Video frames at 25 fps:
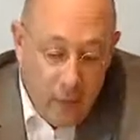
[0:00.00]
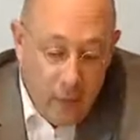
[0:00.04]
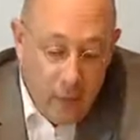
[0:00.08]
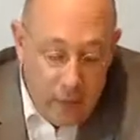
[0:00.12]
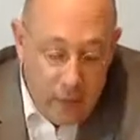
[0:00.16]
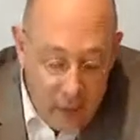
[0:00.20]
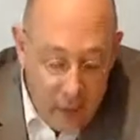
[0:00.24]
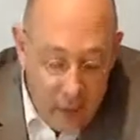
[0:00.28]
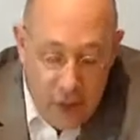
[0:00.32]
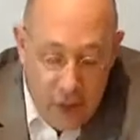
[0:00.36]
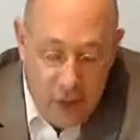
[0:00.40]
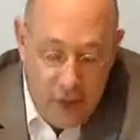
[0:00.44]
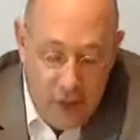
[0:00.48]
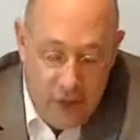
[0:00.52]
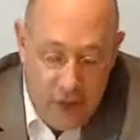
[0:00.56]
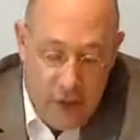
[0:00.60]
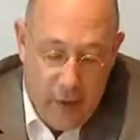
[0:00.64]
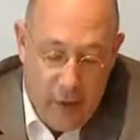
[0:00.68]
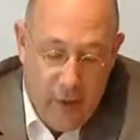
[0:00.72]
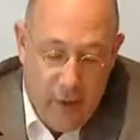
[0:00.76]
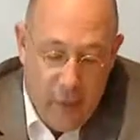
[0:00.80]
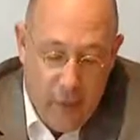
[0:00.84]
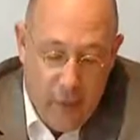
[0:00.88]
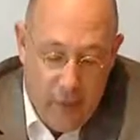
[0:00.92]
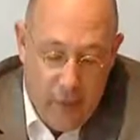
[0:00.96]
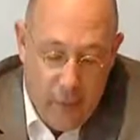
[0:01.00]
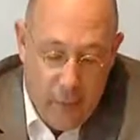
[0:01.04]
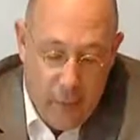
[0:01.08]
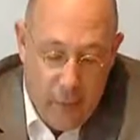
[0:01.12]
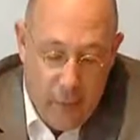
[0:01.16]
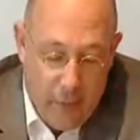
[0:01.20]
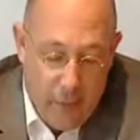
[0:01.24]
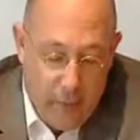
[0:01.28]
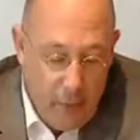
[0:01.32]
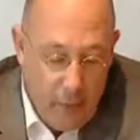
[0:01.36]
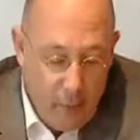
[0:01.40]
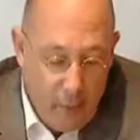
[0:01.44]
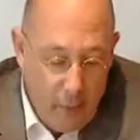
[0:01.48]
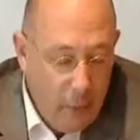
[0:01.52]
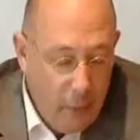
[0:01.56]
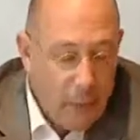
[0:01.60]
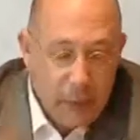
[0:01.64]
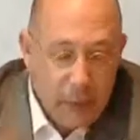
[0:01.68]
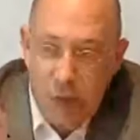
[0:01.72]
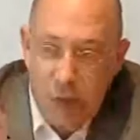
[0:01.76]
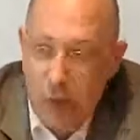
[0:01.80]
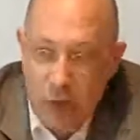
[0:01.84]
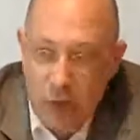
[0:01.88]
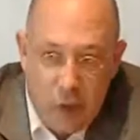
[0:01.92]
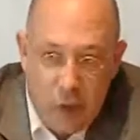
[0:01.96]
Nietzsche, when he
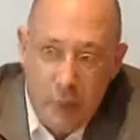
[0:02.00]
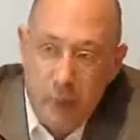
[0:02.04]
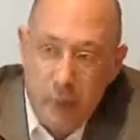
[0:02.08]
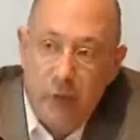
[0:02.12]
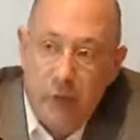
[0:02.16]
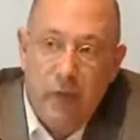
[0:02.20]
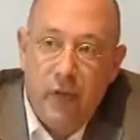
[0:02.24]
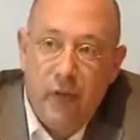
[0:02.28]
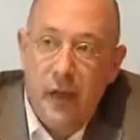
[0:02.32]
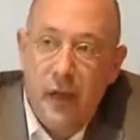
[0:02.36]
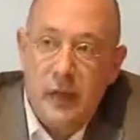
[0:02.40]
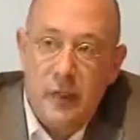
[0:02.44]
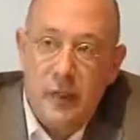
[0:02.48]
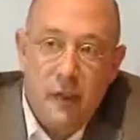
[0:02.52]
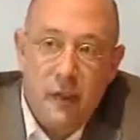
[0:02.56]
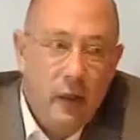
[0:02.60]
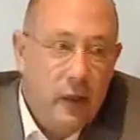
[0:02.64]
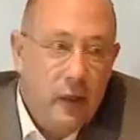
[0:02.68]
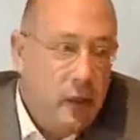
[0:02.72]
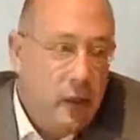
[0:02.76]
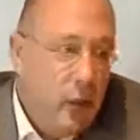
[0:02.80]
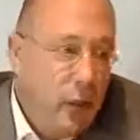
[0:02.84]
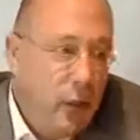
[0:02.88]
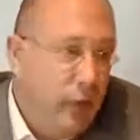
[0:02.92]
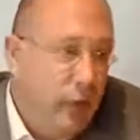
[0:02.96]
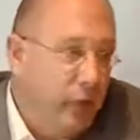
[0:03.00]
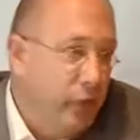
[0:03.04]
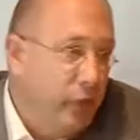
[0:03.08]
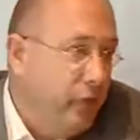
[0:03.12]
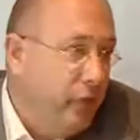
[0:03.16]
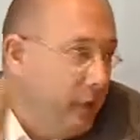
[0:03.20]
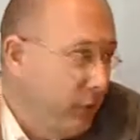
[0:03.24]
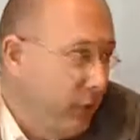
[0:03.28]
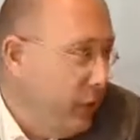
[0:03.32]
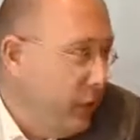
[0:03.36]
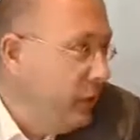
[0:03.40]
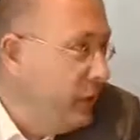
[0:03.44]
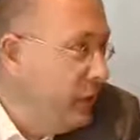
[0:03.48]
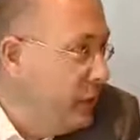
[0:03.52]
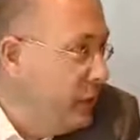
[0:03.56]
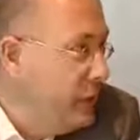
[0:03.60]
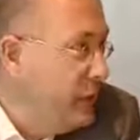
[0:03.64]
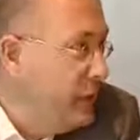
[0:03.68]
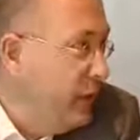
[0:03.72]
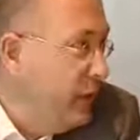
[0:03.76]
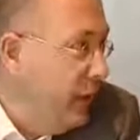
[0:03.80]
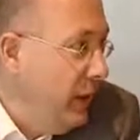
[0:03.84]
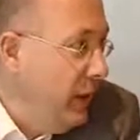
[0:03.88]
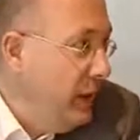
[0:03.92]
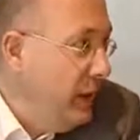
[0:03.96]
was just professor of
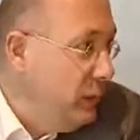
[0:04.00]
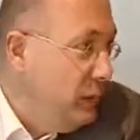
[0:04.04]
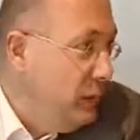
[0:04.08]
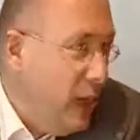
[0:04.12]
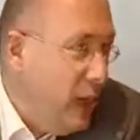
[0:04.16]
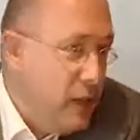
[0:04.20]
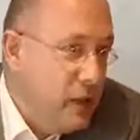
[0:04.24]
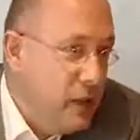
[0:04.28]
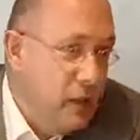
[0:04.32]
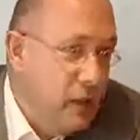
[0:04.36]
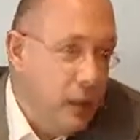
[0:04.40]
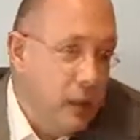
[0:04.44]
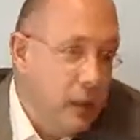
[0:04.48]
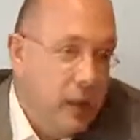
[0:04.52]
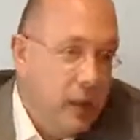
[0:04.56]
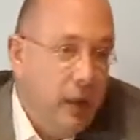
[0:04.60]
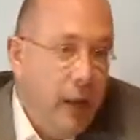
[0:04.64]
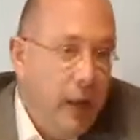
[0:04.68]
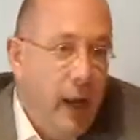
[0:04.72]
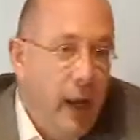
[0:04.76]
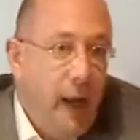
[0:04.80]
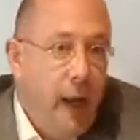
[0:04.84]
philology in Basel,